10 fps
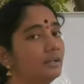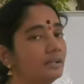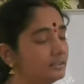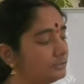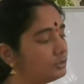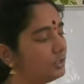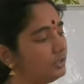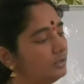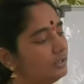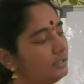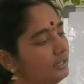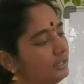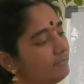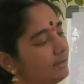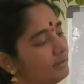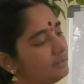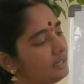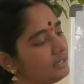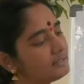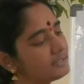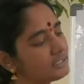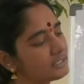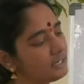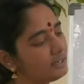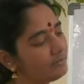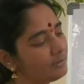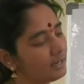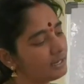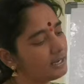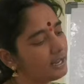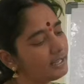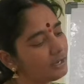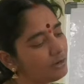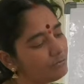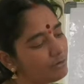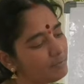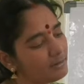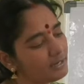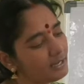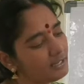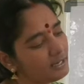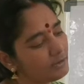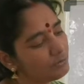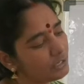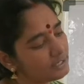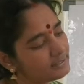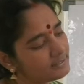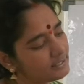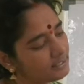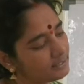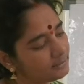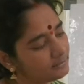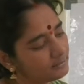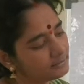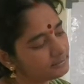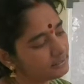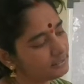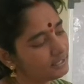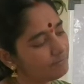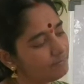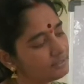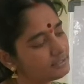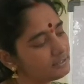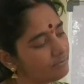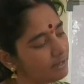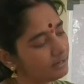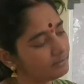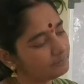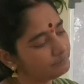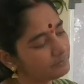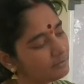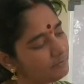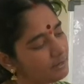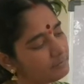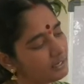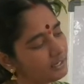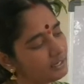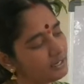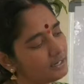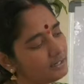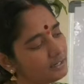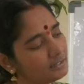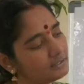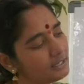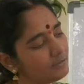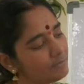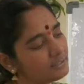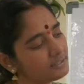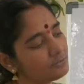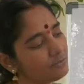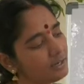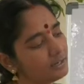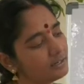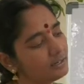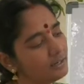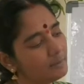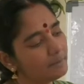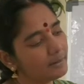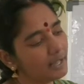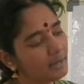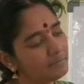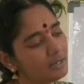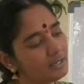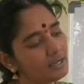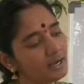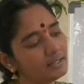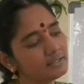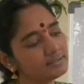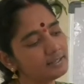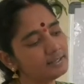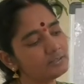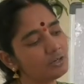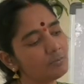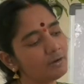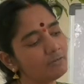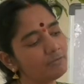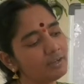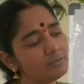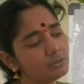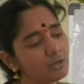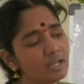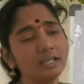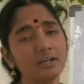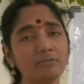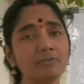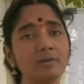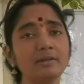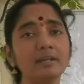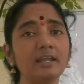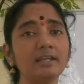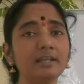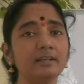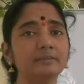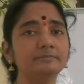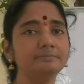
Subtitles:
So, if I am taking such kind of triangle, I cannot form a triangle. Now you can see. See, the difference is 1. If I am taking it, the difference is 1. But I am taking another side as 0.5. So, I cannot form a triangle.